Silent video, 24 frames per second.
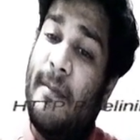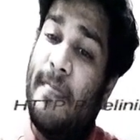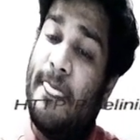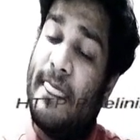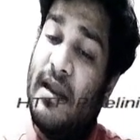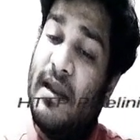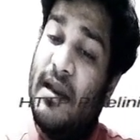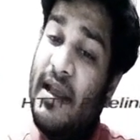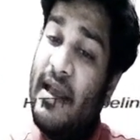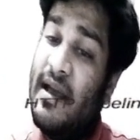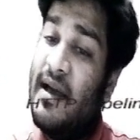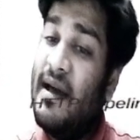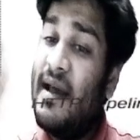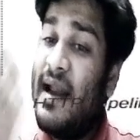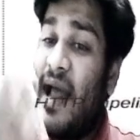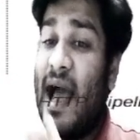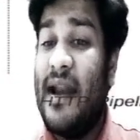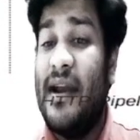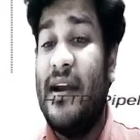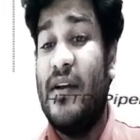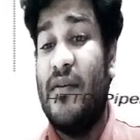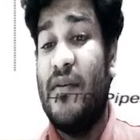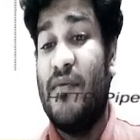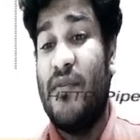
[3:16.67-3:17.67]
layer
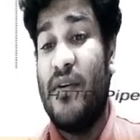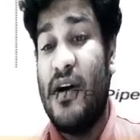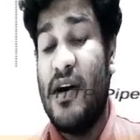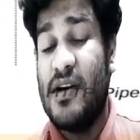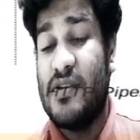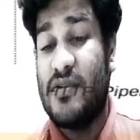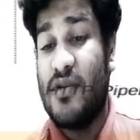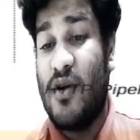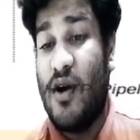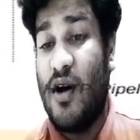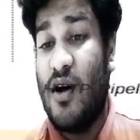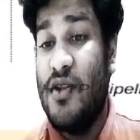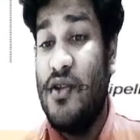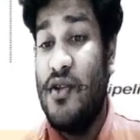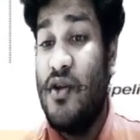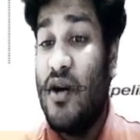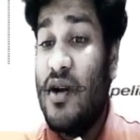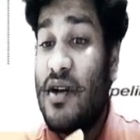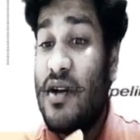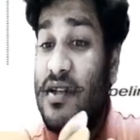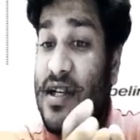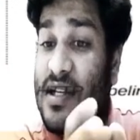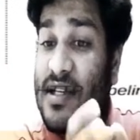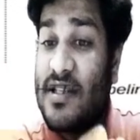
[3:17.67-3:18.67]
and it works on
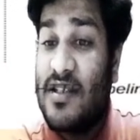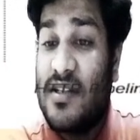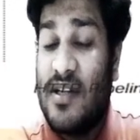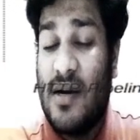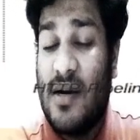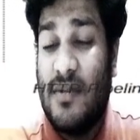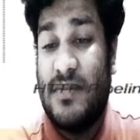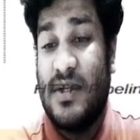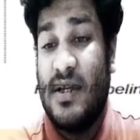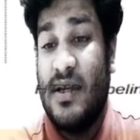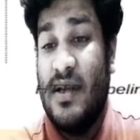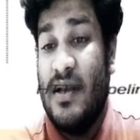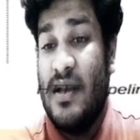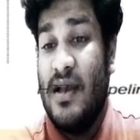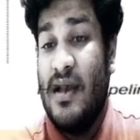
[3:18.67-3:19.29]
your systems.